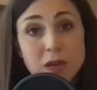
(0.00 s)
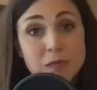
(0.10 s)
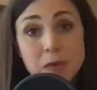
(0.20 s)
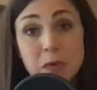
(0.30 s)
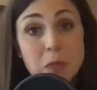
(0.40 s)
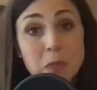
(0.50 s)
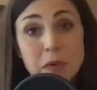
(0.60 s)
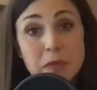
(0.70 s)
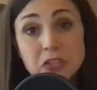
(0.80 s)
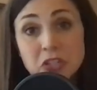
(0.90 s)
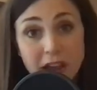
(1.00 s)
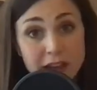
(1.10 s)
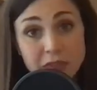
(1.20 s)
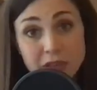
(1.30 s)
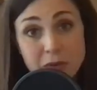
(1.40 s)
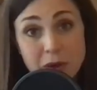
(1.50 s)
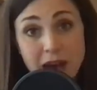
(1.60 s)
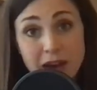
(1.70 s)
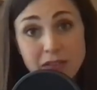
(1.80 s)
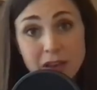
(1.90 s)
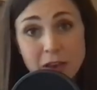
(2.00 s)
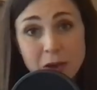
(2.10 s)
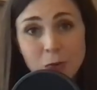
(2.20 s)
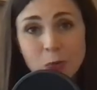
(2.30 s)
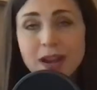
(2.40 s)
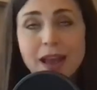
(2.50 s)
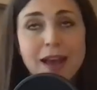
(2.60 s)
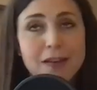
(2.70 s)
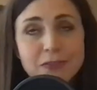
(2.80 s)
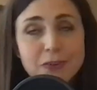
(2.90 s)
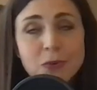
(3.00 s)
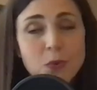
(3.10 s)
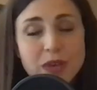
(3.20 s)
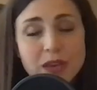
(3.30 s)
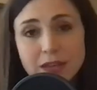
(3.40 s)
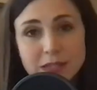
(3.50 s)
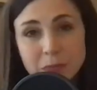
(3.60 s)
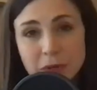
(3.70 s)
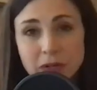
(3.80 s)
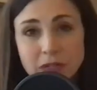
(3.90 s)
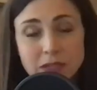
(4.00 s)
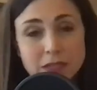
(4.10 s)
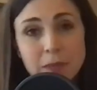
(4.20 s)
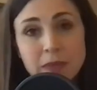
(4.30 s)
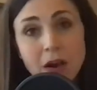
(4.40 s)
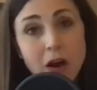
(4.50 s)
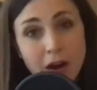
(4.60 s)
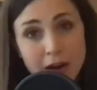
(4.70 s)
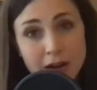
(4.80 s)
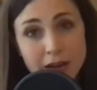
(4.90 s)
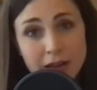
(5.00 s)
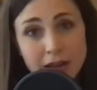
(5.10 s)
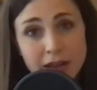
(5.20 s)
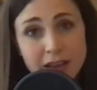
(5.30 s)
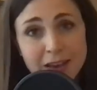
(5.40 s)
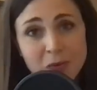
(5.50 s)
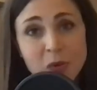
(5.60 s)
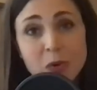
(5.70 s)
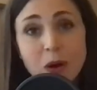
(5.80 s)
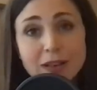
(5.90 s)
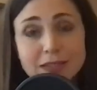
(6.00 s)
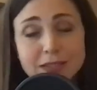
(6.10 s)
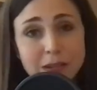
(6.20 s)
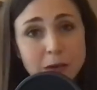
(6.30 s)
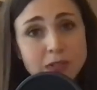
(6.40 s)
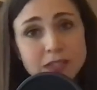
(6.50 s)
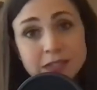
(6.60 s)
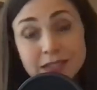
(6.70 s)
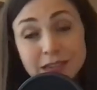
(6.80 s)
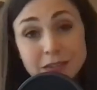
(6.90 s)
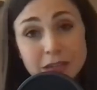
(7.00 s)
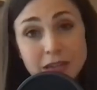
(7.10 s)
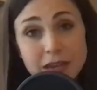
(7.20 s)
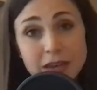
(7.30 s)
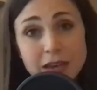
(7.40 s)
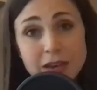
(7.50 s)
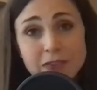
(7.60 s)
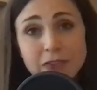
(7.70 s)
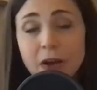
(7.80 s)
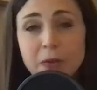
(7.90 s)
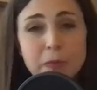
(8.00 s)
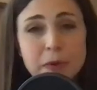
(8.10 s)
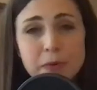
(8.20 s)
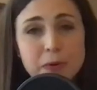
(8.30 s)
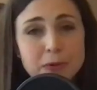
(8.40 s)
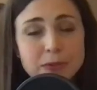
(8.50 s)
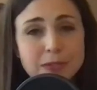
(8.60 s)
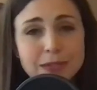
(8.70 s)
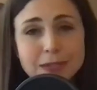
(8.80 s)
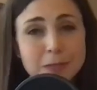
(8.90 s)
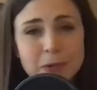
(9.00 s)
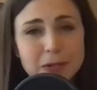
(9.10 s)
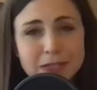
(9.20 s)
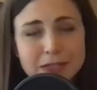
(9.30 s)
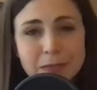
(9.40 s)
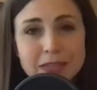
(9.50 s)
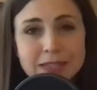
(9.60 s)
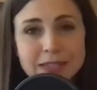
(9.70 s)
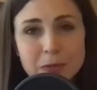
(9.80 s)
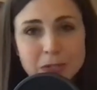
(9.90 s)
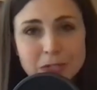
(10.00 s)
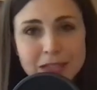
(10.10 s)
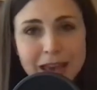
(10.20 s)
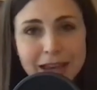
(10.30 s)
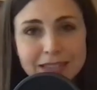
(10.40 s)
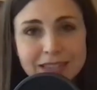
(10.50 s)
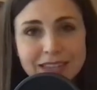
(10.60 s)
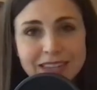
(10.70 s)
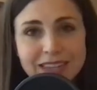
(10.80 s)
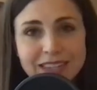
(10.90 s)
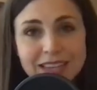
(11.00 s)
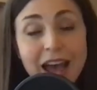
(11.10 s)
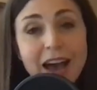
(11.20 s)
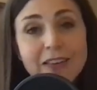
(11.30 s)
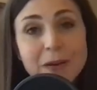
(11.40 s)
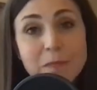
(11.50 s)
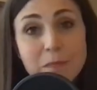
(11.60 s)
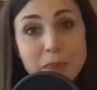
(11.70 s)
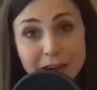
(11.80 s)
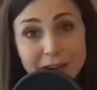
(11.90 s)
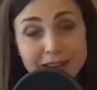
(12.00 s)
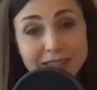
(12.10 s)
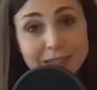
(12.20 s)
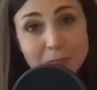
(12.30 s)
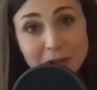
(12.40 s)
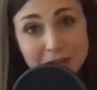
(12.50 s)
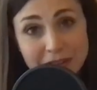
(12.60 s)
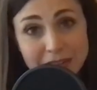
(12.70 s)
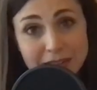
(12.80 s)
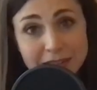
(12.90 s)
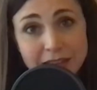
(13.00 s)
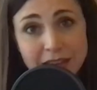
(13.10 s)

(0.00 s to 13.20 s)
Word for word: maybe maybe a child that you have. Whenever we experience something hard, we want so sincerely for other people who've experienced something similar to that to have a better experience,